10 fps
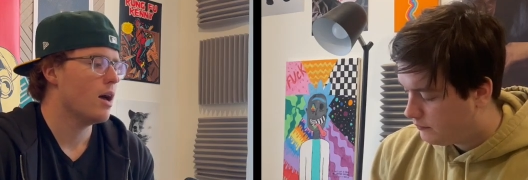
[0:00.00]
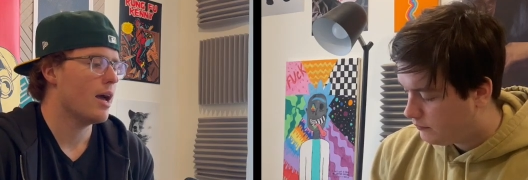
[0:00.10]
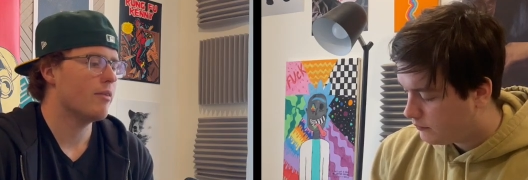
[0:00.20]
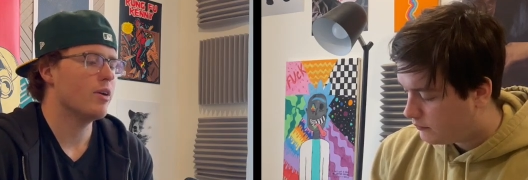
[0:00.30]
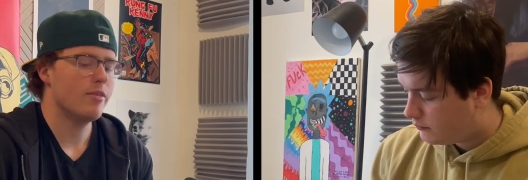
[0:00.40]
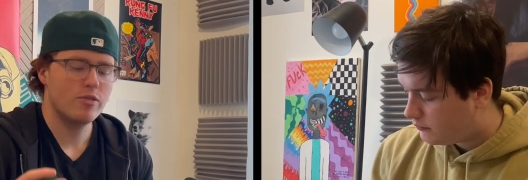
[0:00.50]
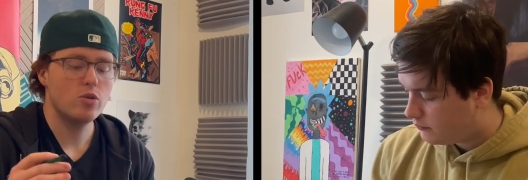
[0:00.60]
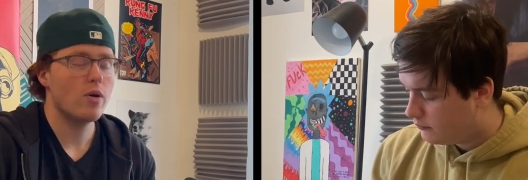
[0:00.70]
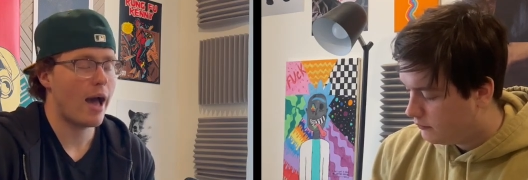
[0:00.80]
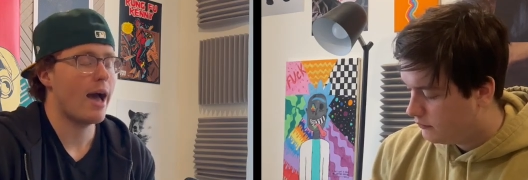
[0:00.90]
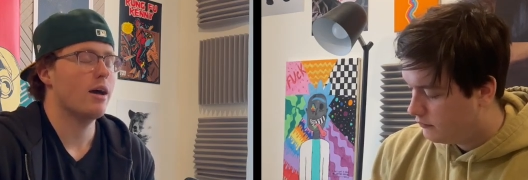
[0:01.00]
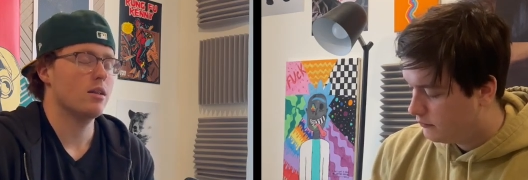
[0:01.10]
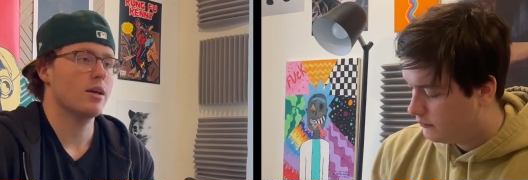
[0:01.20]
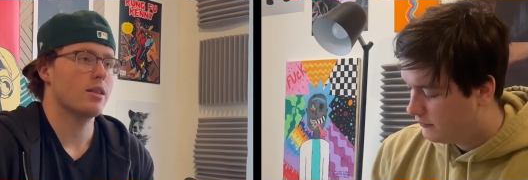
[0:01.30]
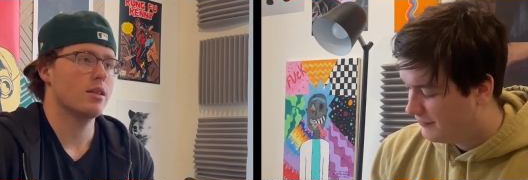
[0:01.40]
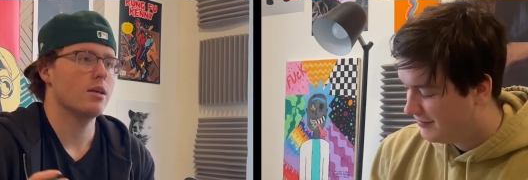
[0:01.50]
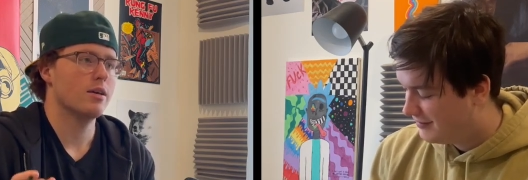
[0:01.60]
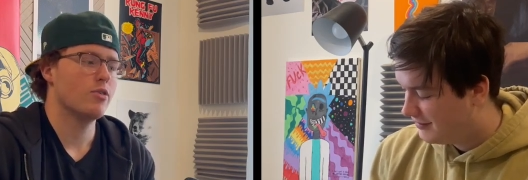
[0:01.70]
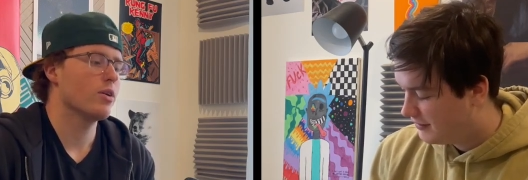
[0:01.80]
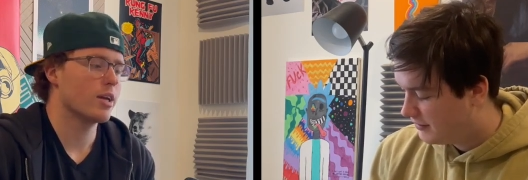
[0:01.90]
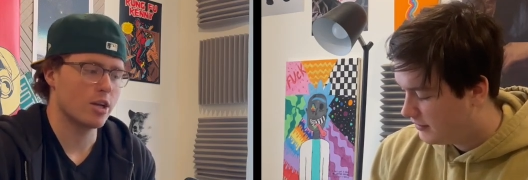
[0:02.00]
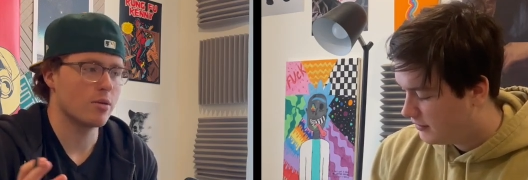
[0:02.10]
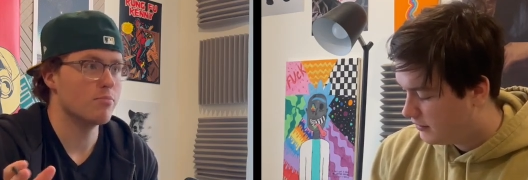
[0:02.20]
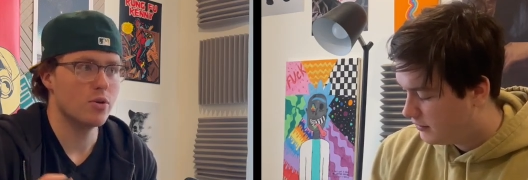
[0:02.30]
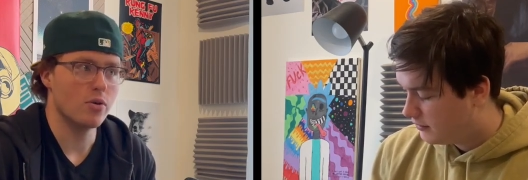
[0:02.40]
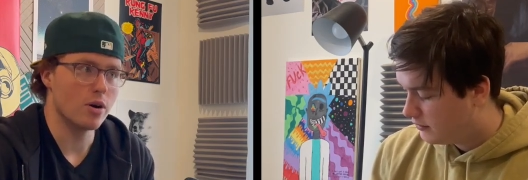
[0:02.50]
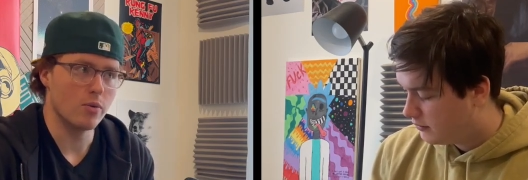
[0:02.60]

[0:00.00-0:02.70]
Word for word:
Speaker 1: If if you had like the if you had like a computer or